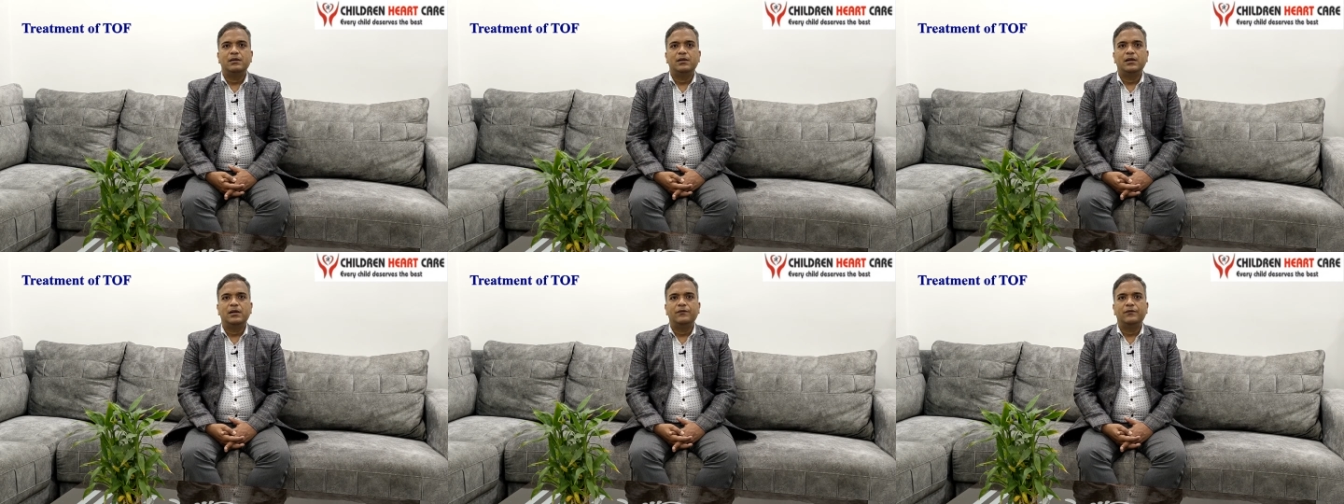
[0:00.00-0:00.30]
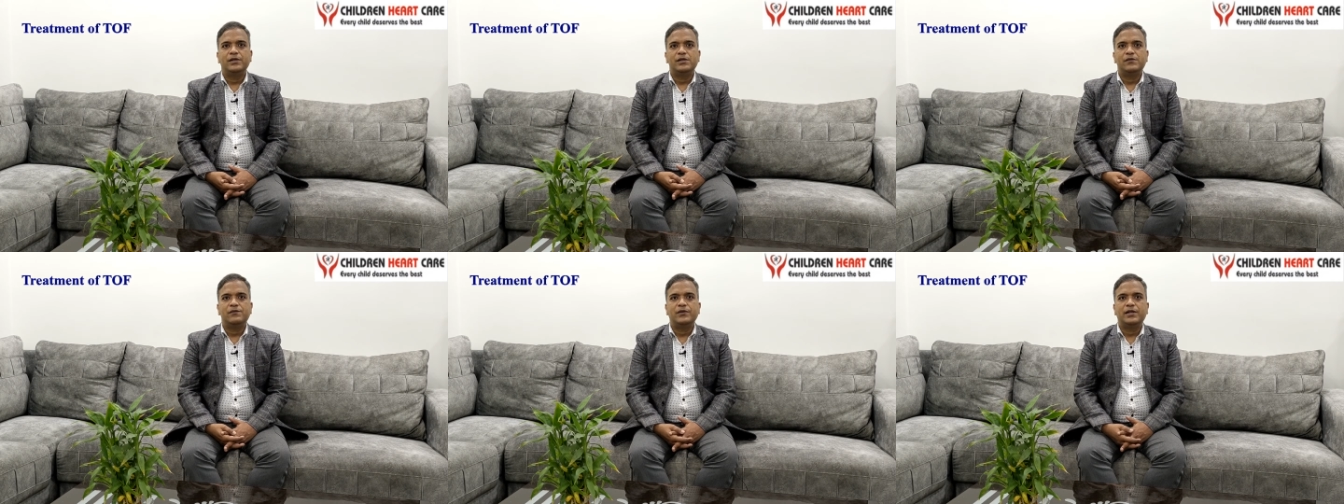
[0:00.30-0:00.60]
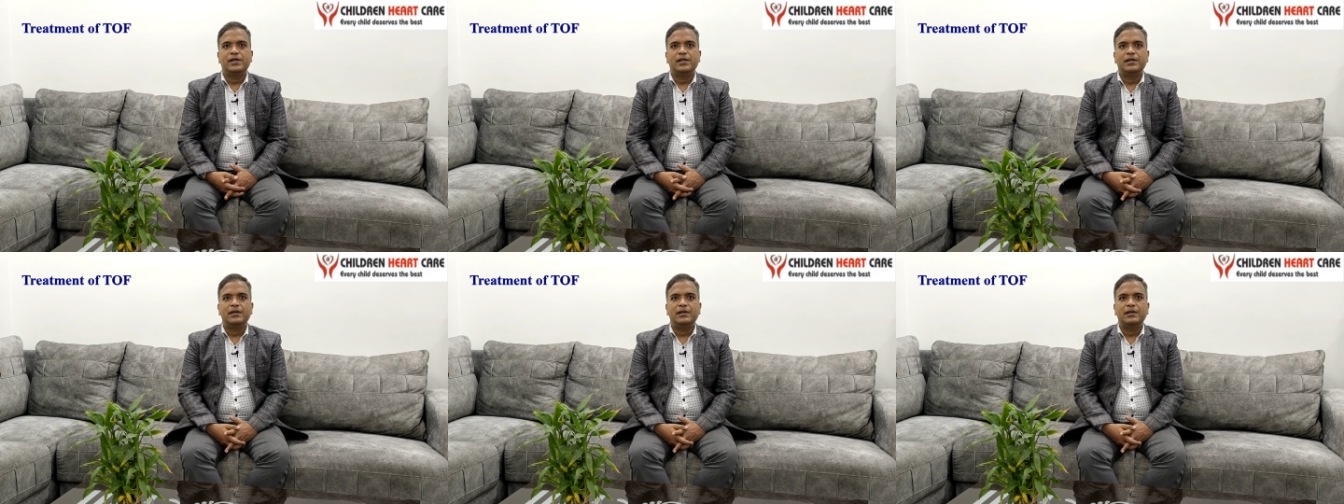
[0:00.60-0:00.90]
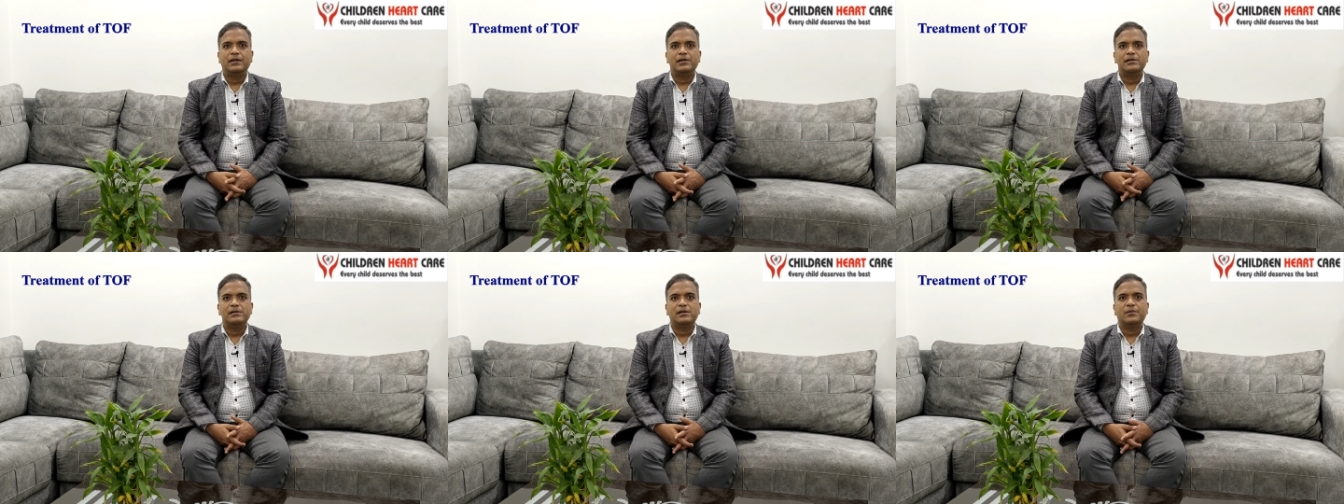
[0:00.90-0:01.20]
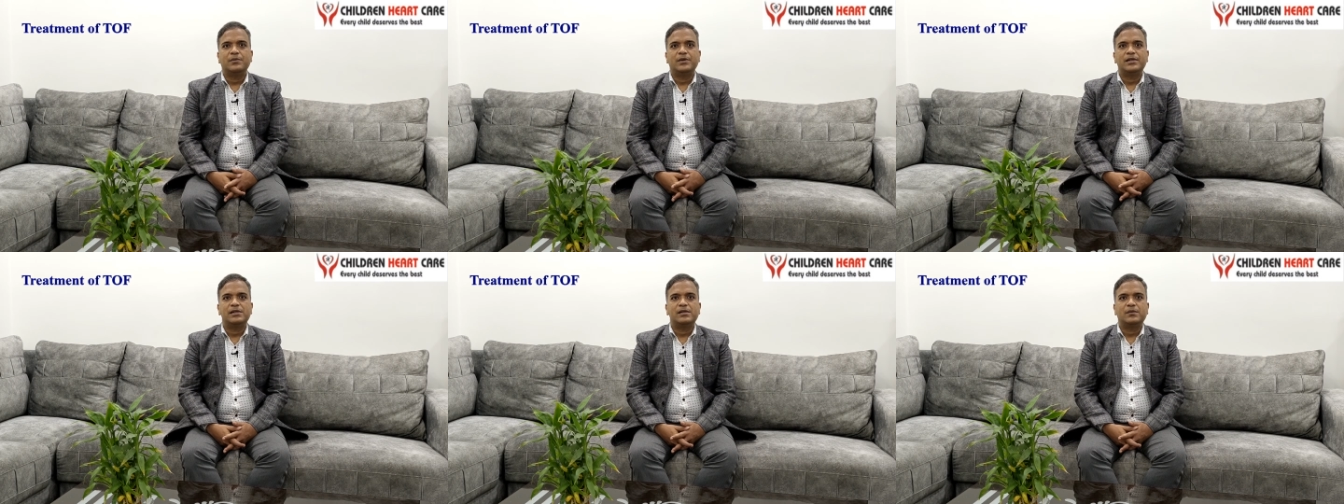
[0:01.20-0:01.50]
in which we can increase the
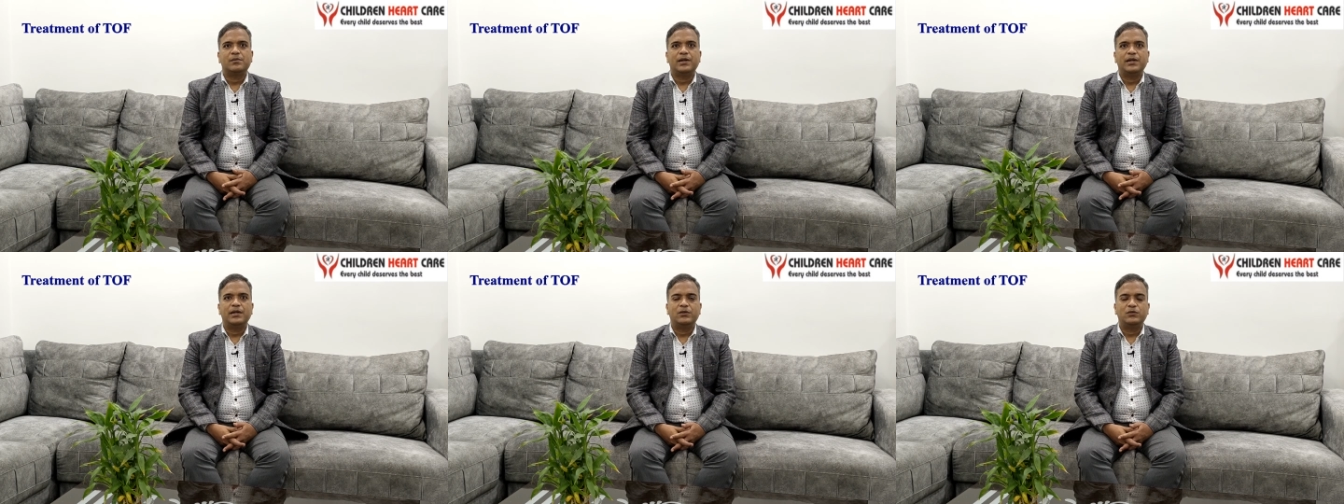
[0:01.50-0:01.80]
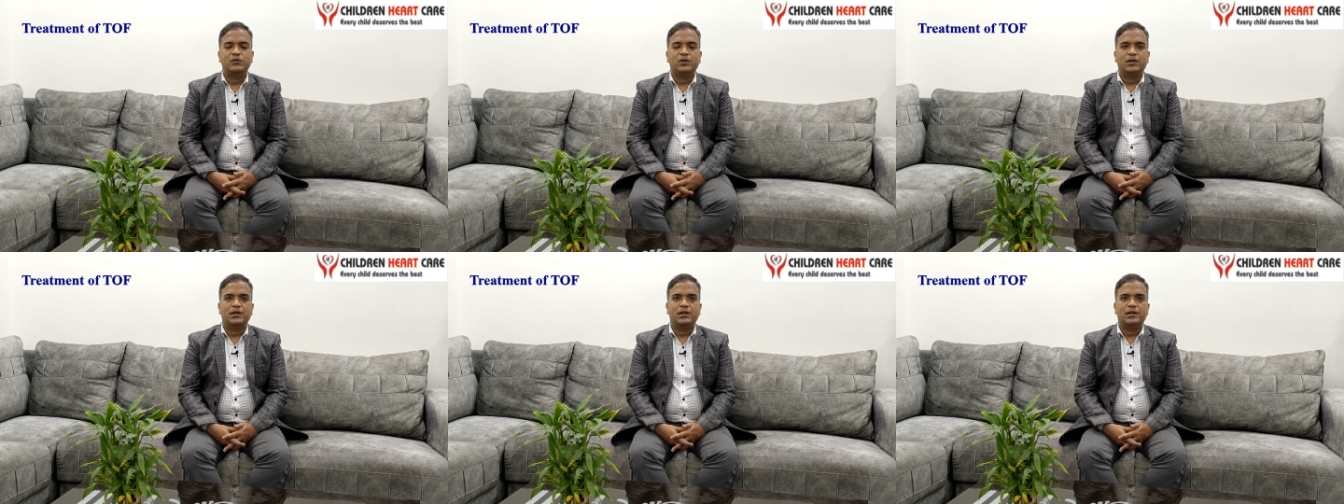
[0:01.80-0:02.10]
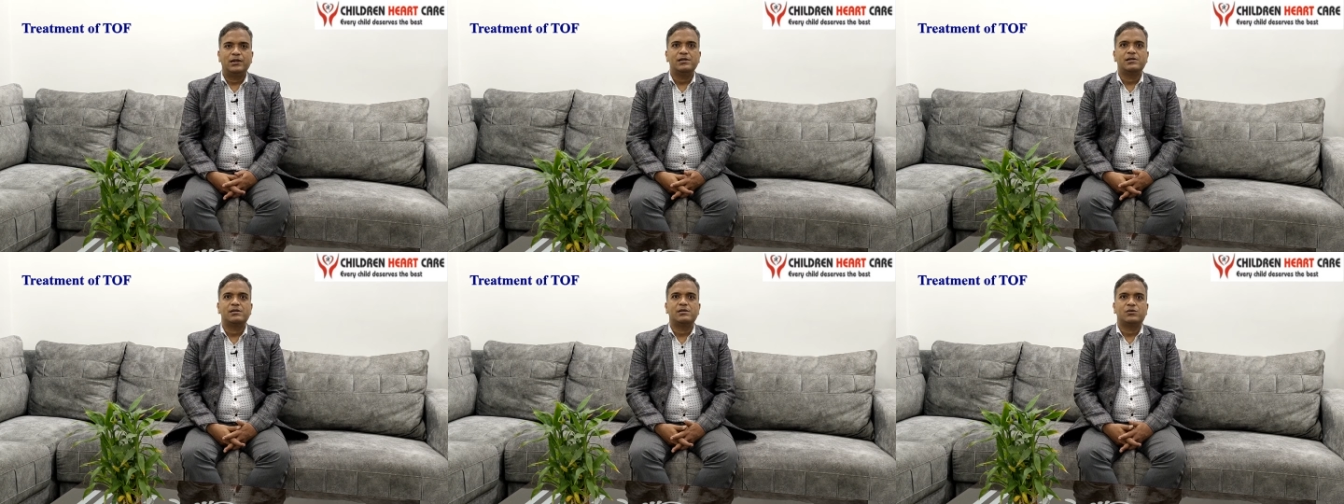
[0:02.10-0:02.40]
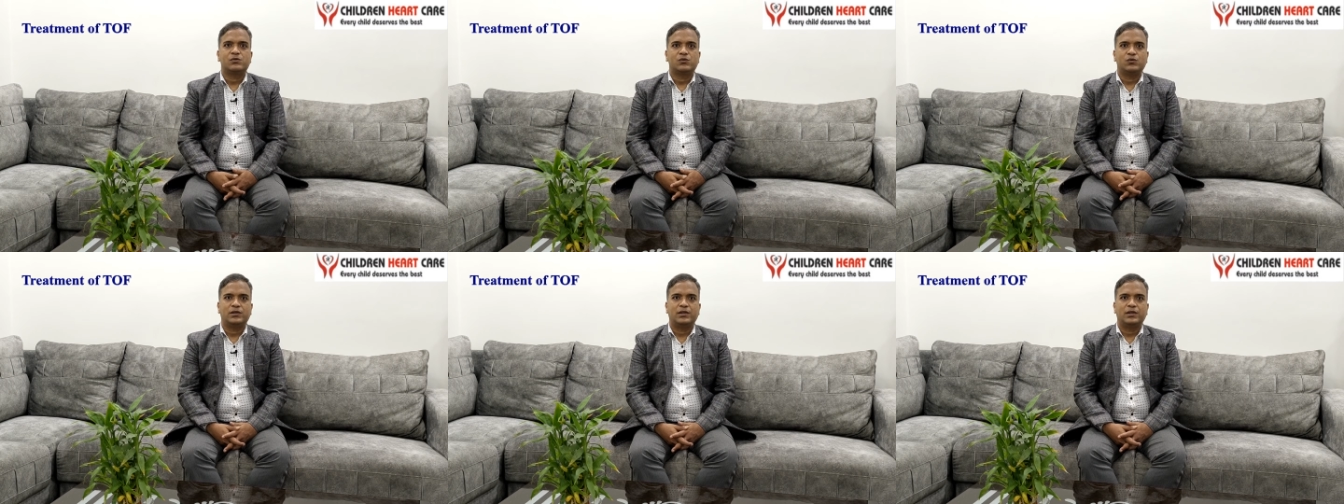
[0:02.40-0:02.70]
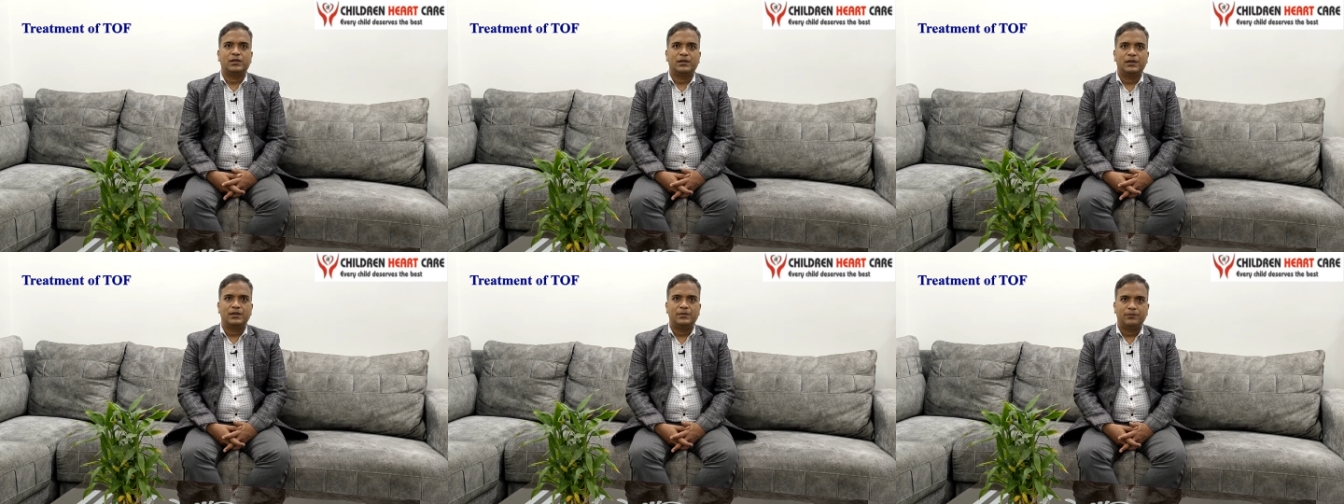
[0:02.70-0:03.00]
blood supply to the lungs so
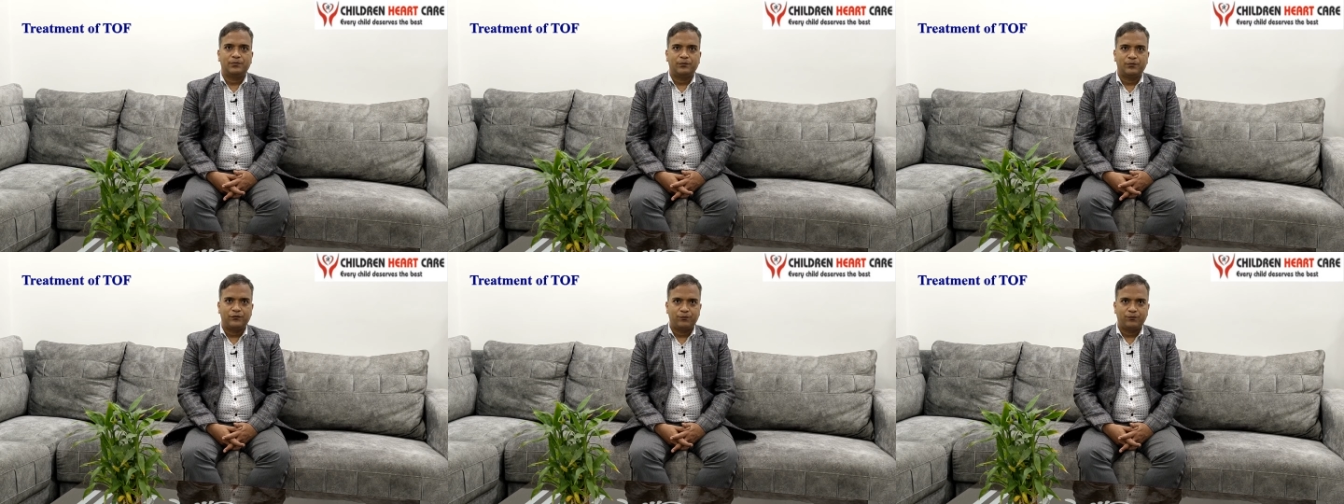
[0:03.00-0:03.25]
that the